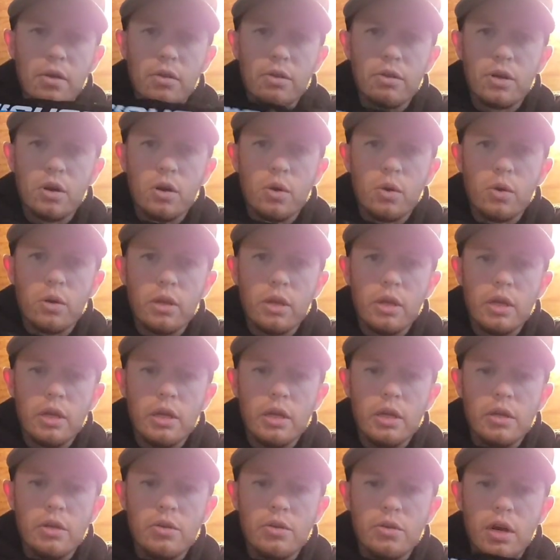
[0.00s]
on throwing
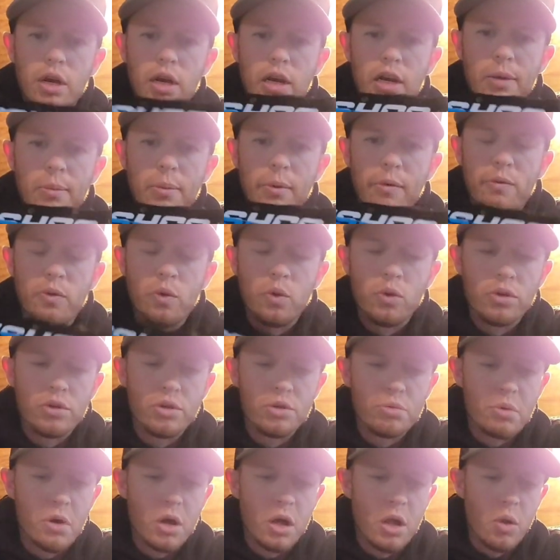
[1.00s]
these right here before the
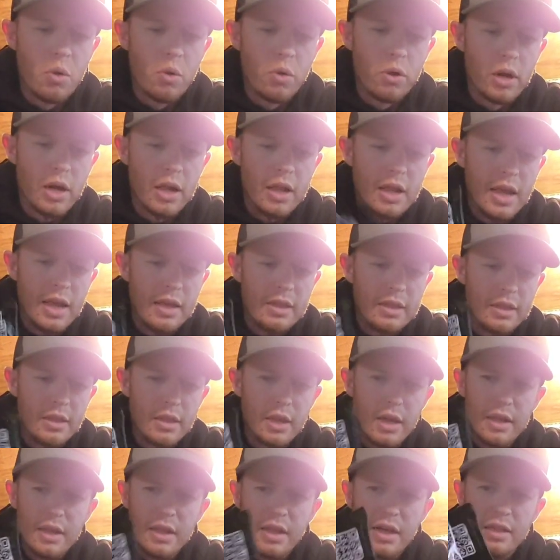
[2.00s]
small one.
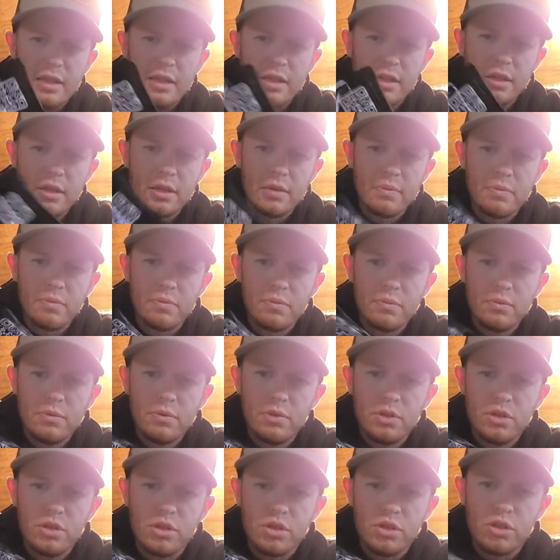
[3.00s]
I like the
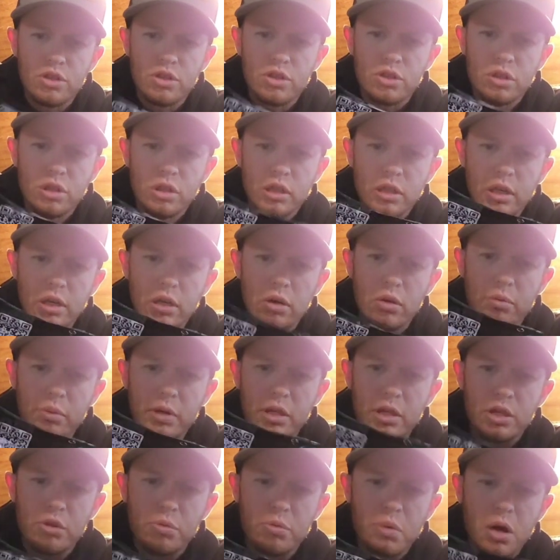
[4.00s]
just a little
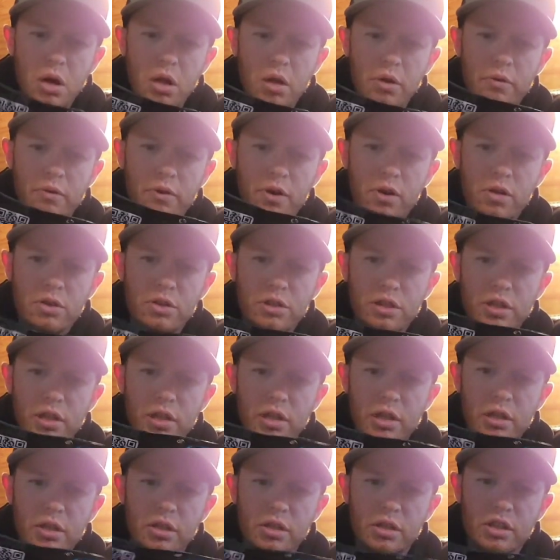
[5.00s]
bit smaller version
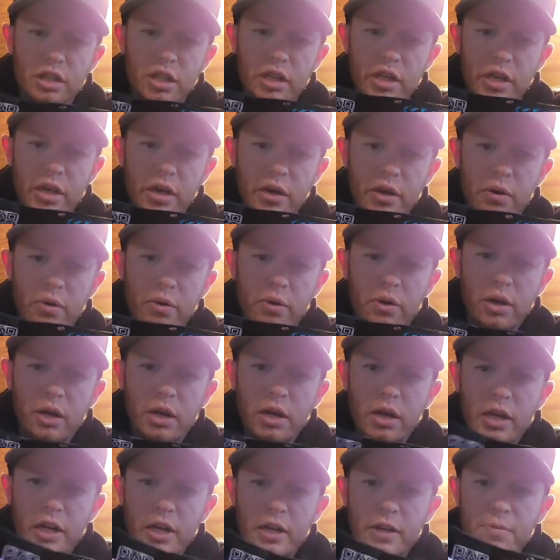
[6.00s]
than a Cinco.
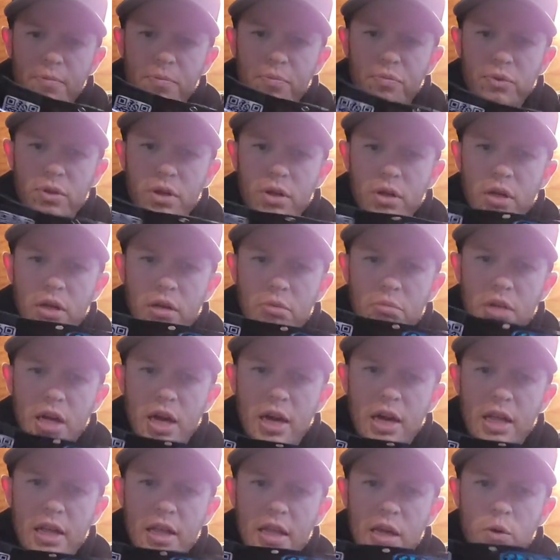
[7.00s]

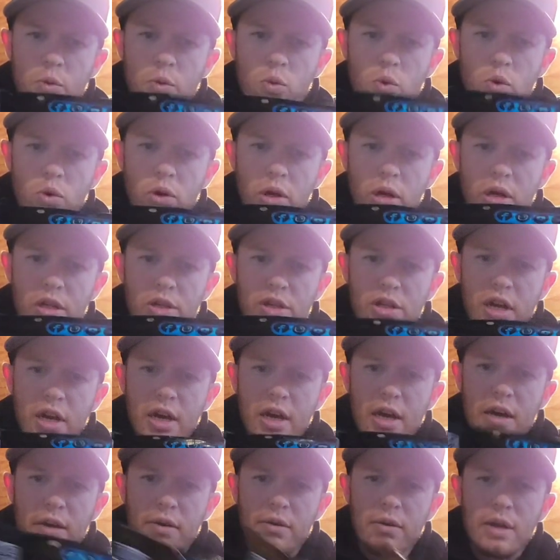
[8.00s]
Taking that 1 inch
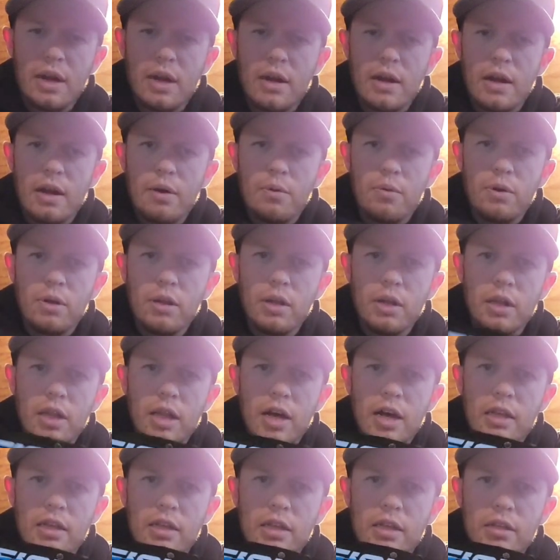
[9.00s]
out, I really
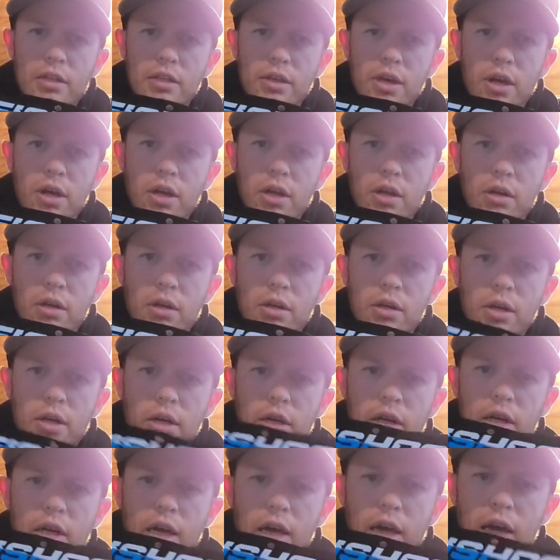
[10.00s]
like this color
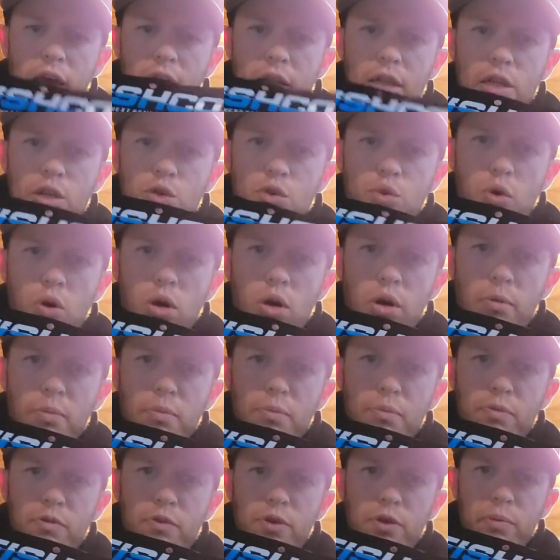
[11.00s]
and this
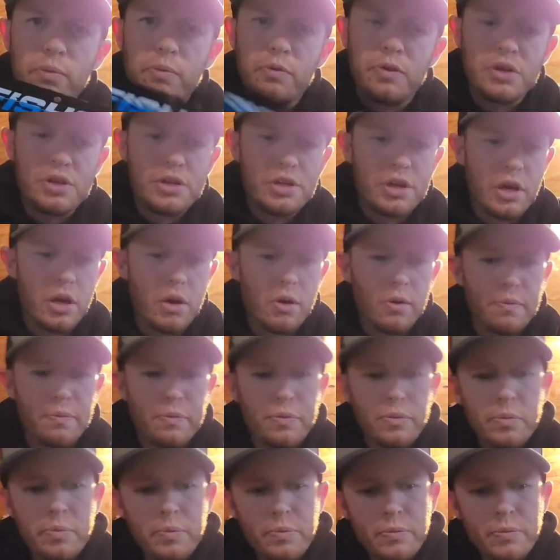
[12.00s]
worm from FishCo.